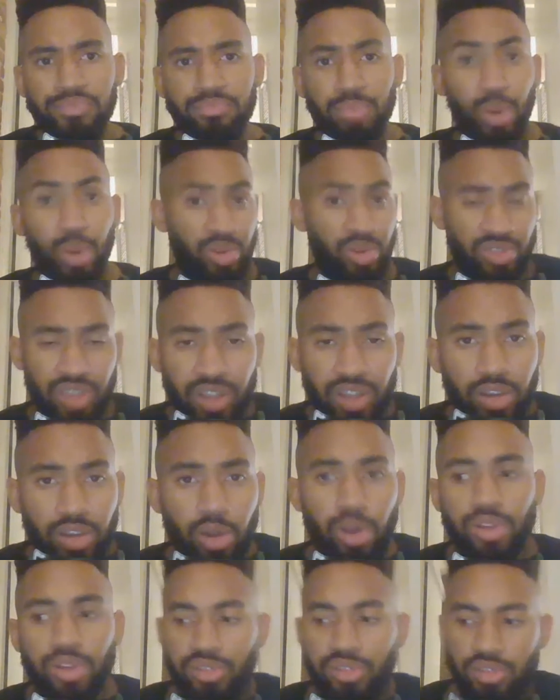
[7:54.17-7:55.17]
person,
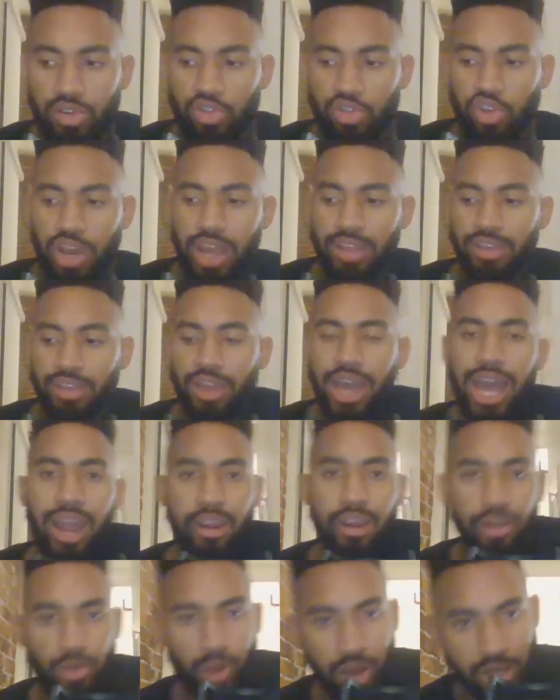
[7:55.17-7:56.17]
or is this attracting a
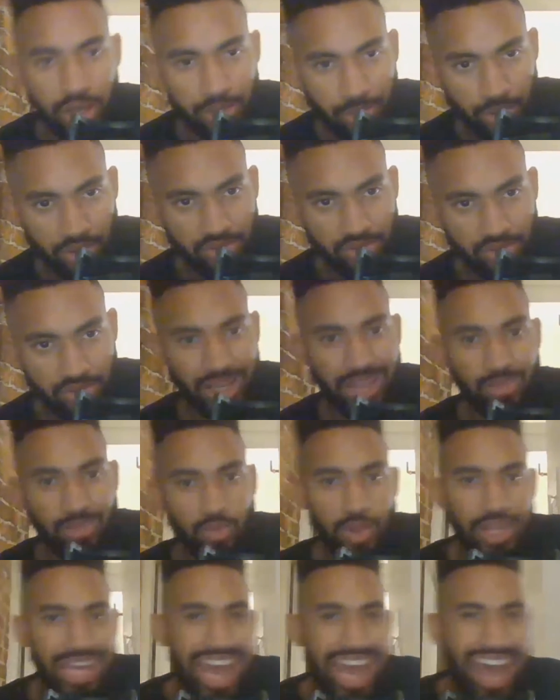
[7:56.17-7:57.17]
higher quality person? And
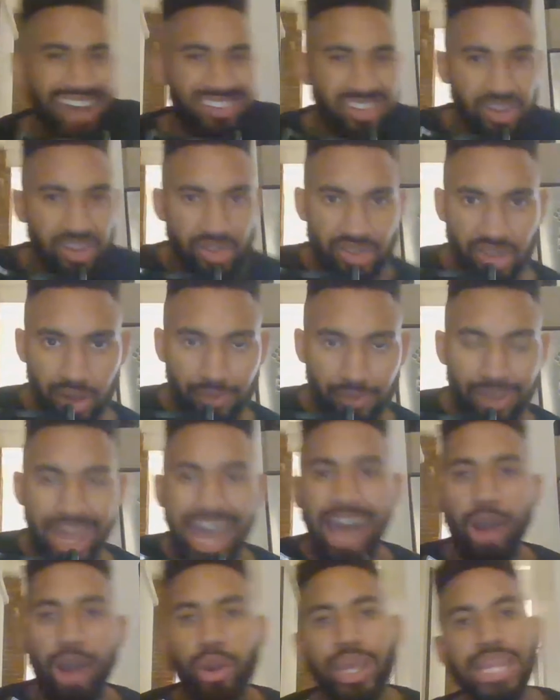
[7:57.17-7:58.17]
really ask yourself that,
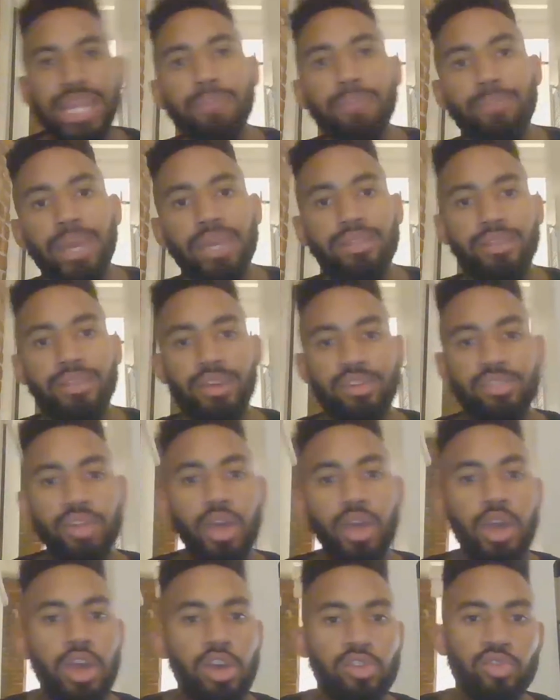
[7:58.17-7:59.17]
how can I make
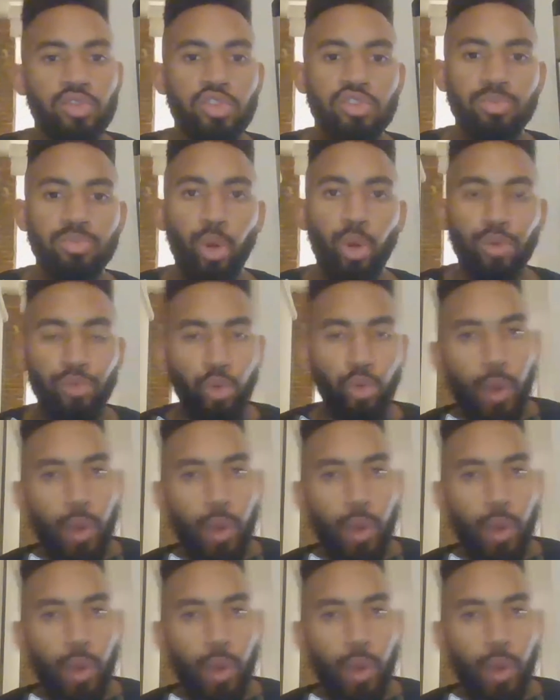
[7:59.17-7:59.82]
this so it's more of a